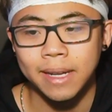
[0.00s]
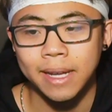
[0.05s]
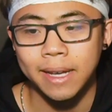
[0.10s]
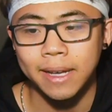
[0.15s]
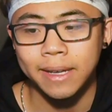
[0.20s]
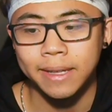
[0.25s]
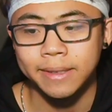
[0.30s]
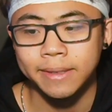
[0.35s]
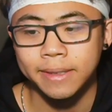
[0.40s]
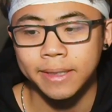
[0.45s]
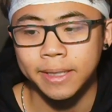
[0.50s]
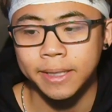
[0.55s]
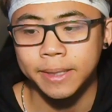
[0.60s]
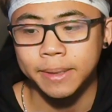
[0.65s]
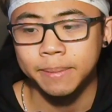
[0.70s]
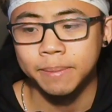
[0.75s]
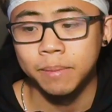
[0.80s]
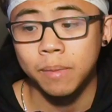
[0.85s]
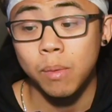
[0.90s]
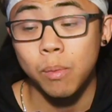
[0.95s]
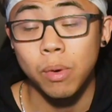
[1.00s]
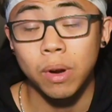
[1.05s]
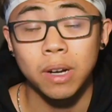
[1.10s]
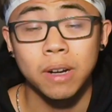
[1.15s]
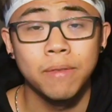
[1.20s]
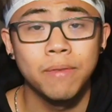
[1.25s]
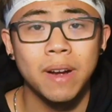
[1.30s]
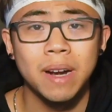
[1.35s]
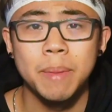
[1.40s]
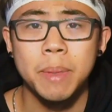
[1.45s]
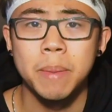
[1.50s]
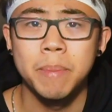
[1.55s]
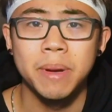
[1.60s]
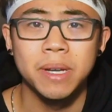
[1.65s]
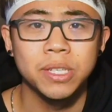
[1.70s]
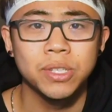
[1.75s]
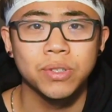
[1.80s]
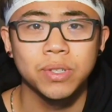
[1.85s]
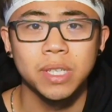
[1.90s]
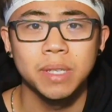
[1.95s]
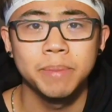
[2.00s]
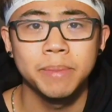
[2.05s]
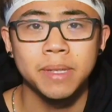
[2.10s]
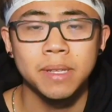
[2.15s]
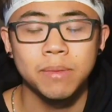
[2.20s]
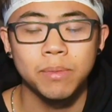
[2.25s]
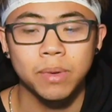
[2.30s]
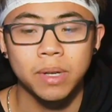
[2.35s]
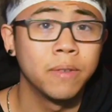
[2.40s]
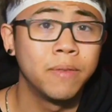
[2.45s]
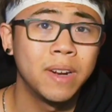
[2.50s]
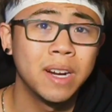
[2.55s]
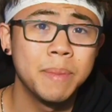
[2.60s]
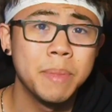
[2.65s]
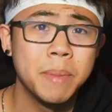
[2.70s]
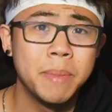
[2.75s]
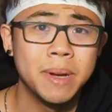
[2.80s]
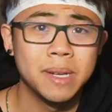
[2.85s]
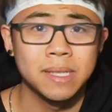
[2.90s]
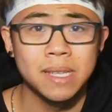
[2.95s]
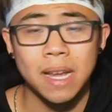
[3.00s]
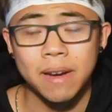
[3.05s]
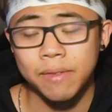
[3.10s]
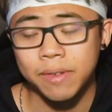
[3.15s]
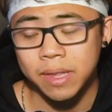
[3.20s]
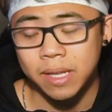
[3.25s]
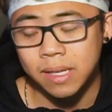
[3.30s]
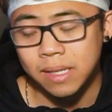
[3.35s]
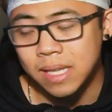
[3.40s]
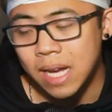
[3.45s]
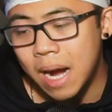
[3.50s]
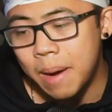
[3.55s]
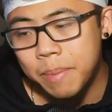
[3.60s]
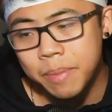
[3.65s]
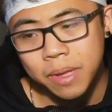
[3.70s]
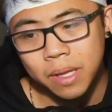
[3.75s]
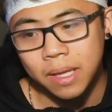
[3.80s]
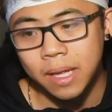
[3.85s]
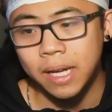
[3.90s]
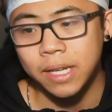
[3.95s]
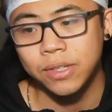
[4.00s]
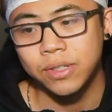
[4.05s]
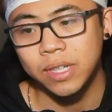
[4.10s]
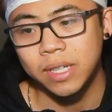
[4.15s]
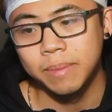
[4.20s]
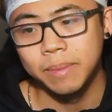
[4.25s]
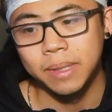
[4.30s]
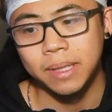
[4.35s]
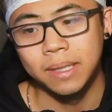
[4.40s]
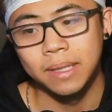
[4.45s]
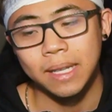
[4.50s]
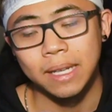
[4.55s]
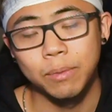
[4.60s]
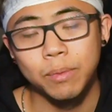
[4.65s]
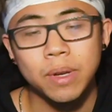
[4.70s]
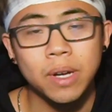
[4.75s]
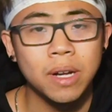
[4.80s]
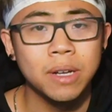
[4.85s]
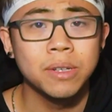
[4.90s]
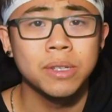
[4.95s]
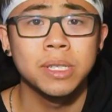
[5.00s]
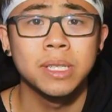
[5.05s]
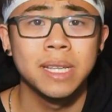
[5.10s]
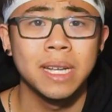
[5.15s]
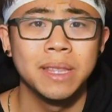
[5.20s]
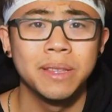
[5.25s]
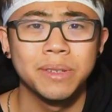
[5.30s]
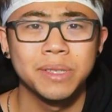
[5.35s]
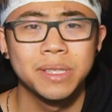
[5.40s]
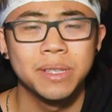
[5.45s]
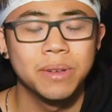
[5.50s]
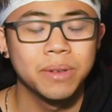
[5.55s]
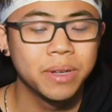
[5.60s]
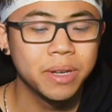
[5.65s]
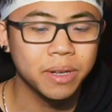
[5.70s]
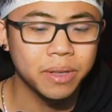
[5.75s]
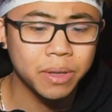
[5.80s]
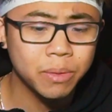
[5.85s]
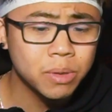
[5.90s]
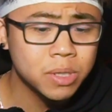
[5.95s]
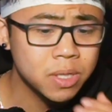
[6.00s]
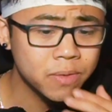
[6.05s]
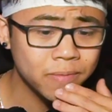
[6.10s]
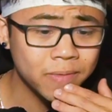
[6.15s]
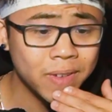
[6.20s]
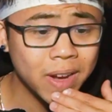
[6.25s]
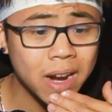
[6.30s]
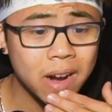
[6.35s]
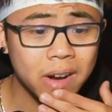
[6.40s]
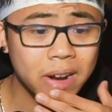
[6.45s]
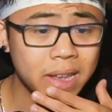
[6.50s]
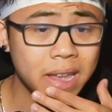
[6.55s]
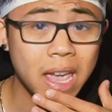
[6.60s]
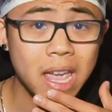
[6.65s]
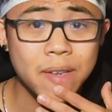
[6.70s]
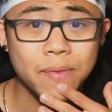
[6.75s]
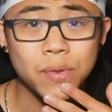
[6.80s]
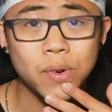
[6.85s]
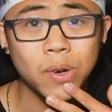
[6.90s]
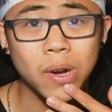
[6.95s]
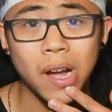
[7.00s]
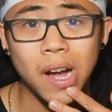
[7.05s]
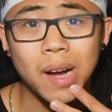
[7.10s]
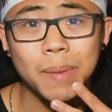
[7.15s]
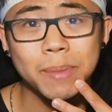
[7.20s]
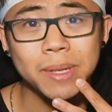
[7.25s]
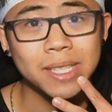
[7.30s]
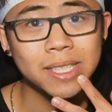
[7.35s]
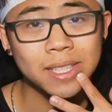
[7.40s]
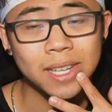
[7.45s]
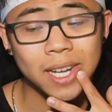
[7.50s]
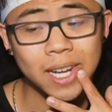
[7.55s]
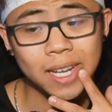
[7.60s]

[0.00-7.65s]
And um, we're going to find him the best treatment. We're going to find him the best everything, top of the line treatment. Like, we understand there's no cure. There was a very hateful comments.